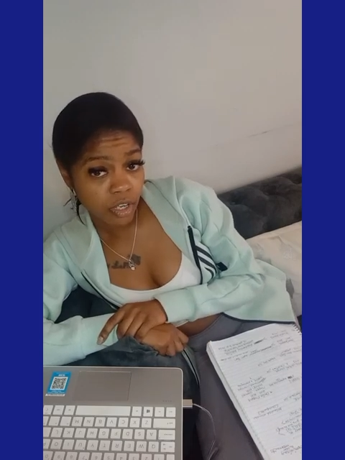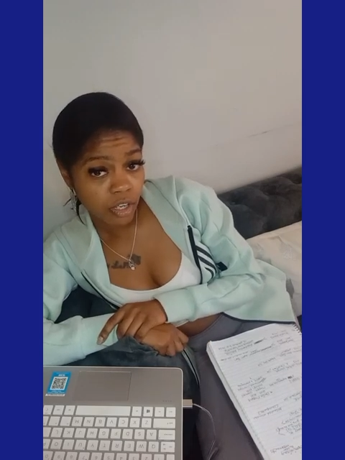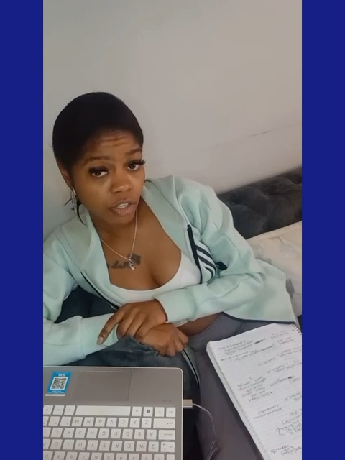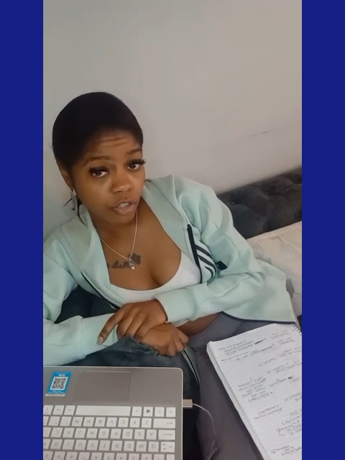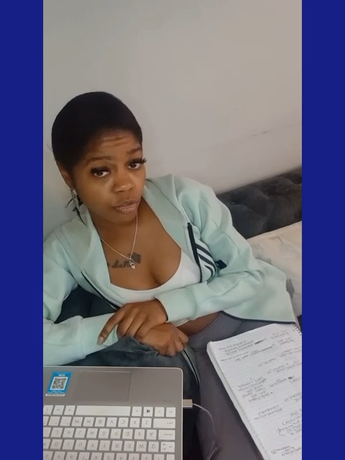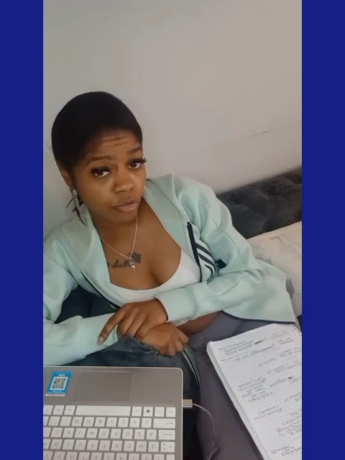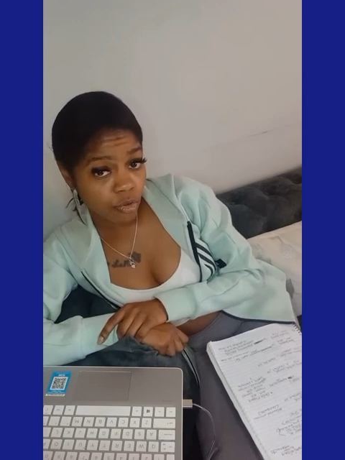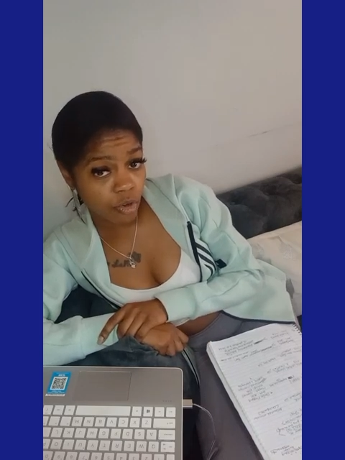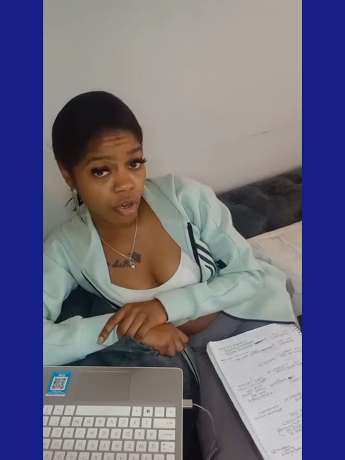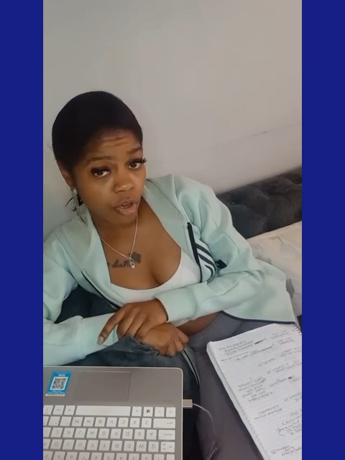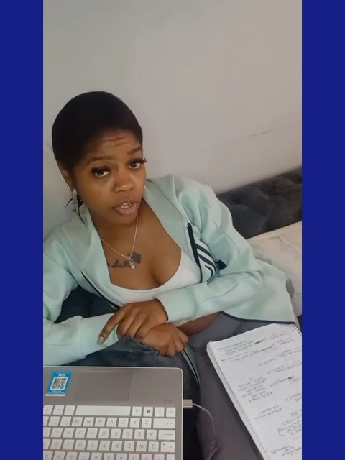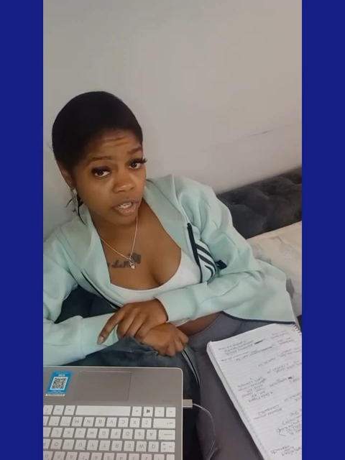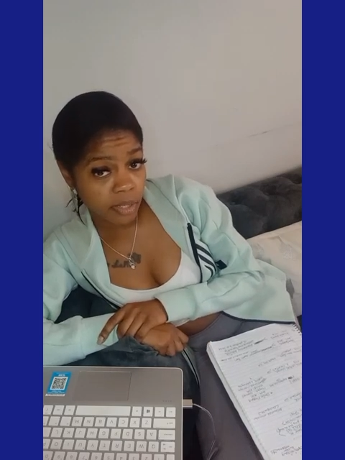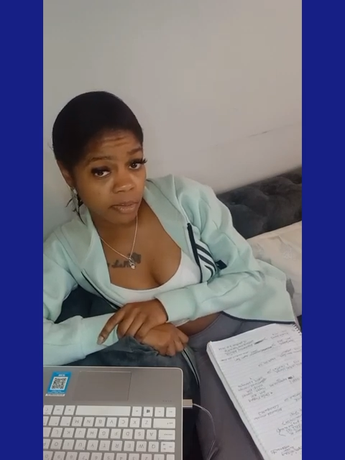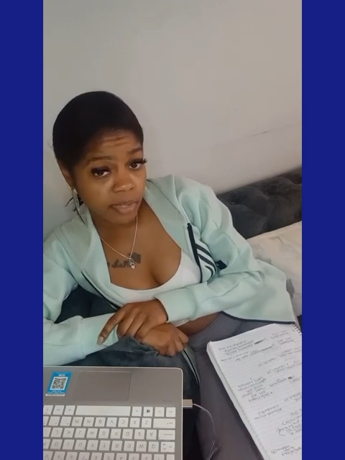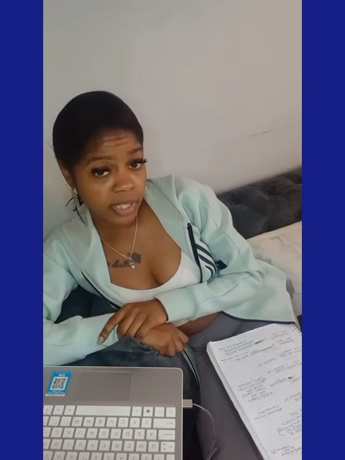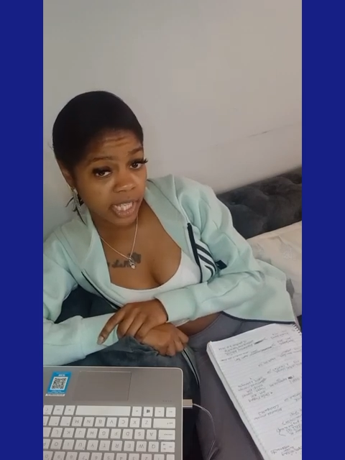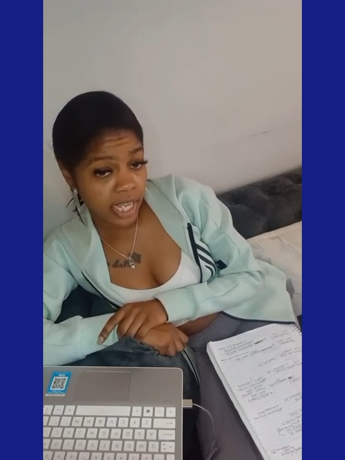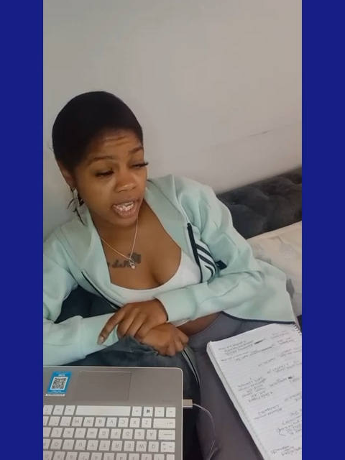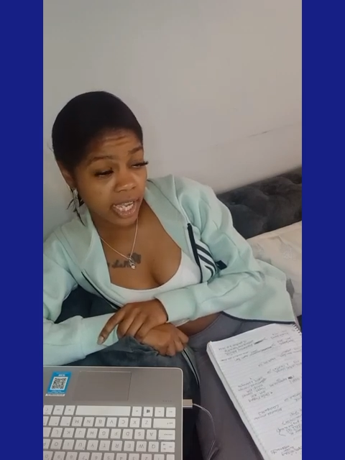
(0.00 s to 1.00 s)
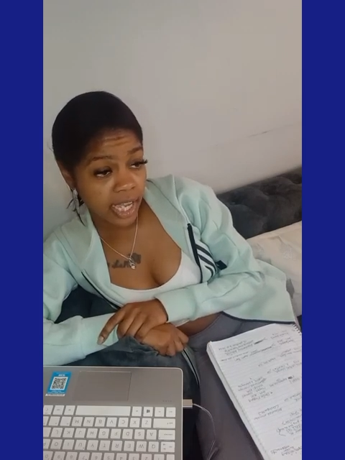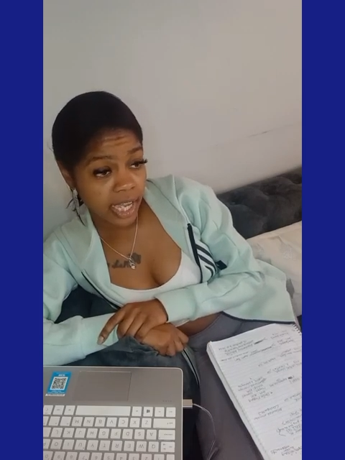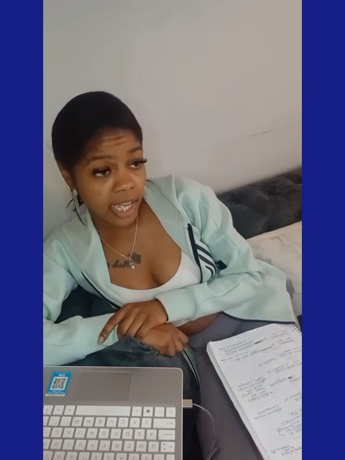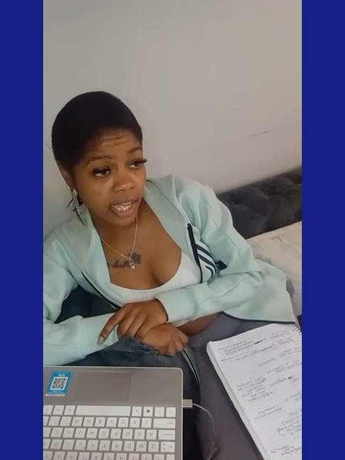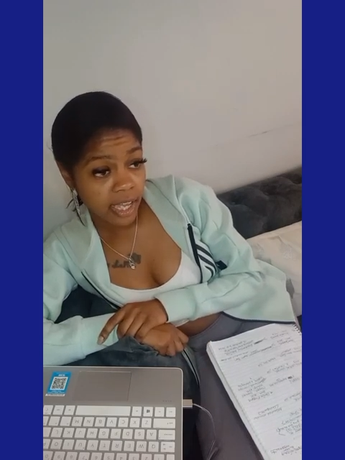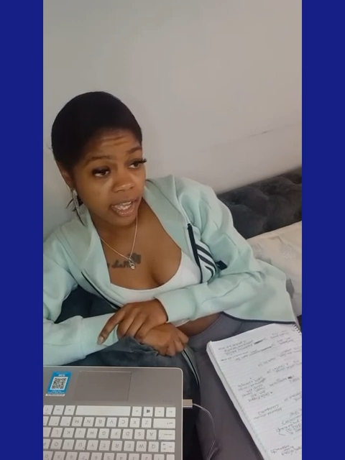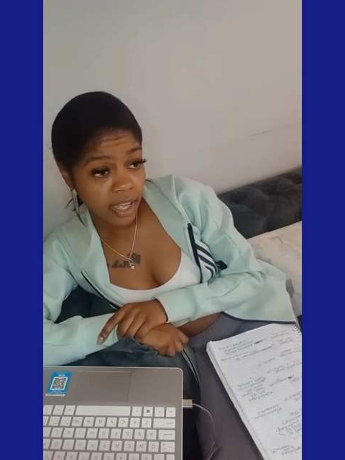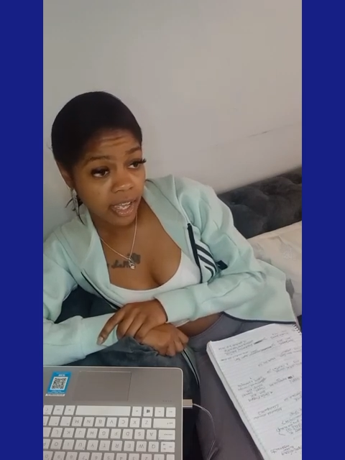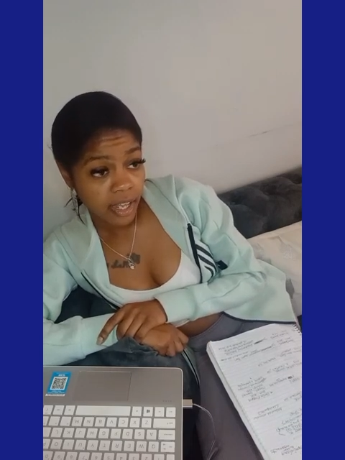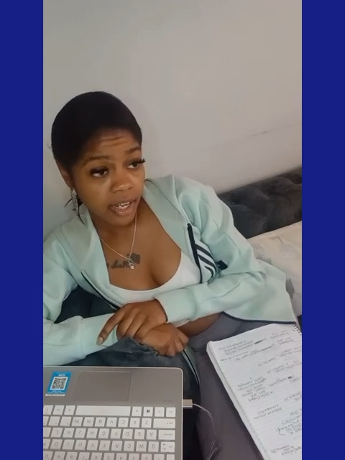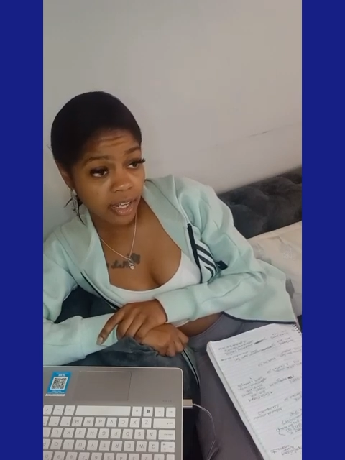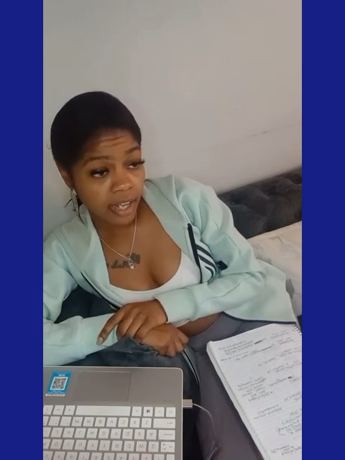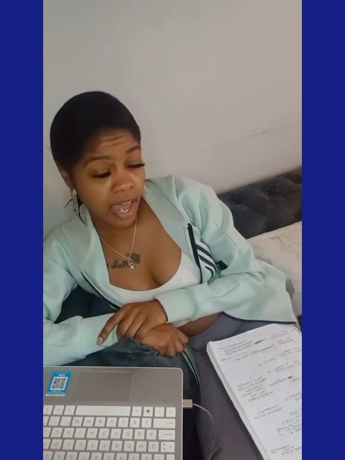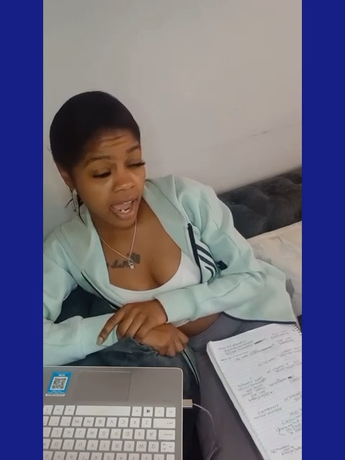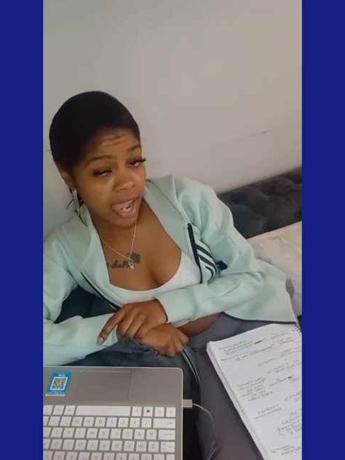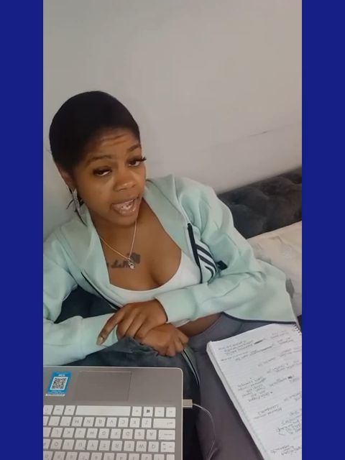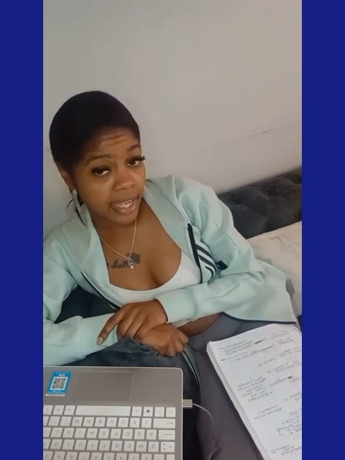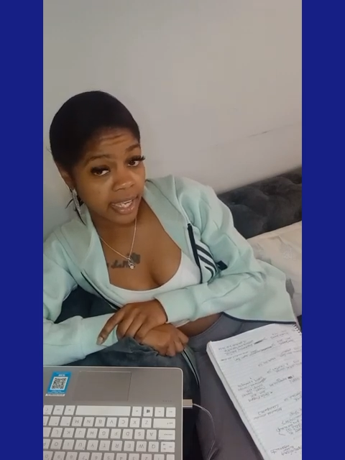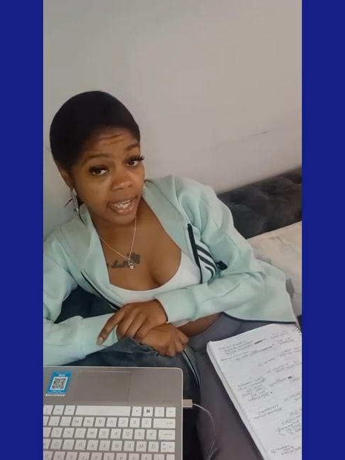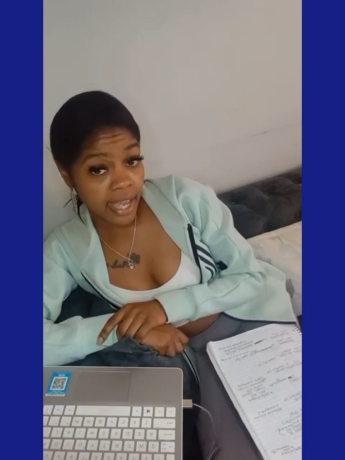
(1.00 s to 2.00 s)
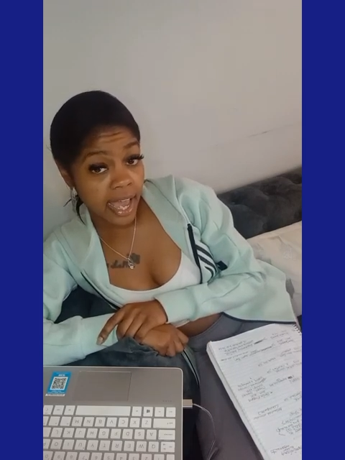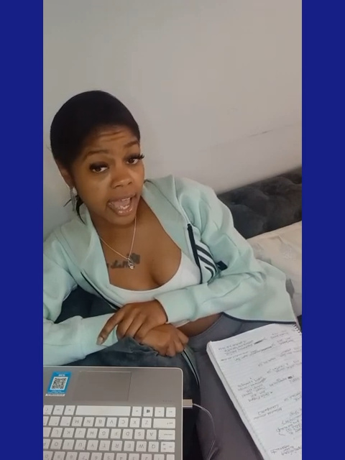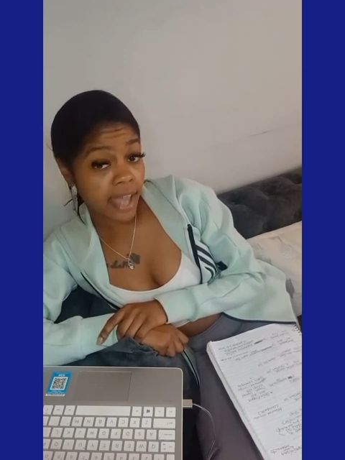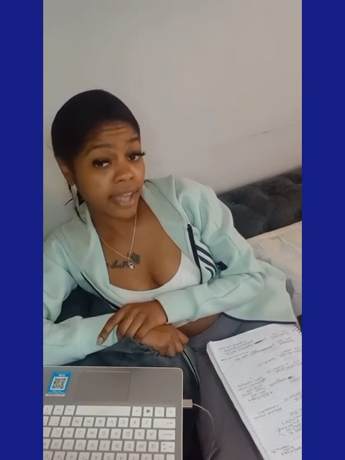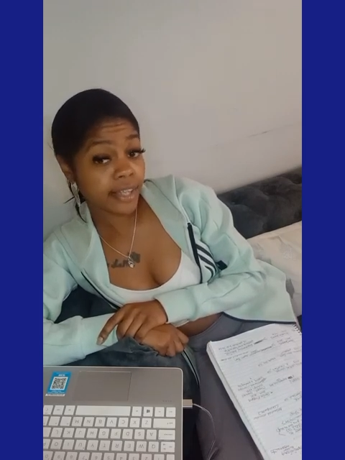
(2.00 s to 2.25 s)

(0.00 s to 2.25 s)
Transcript: You know what I'm saying? Like,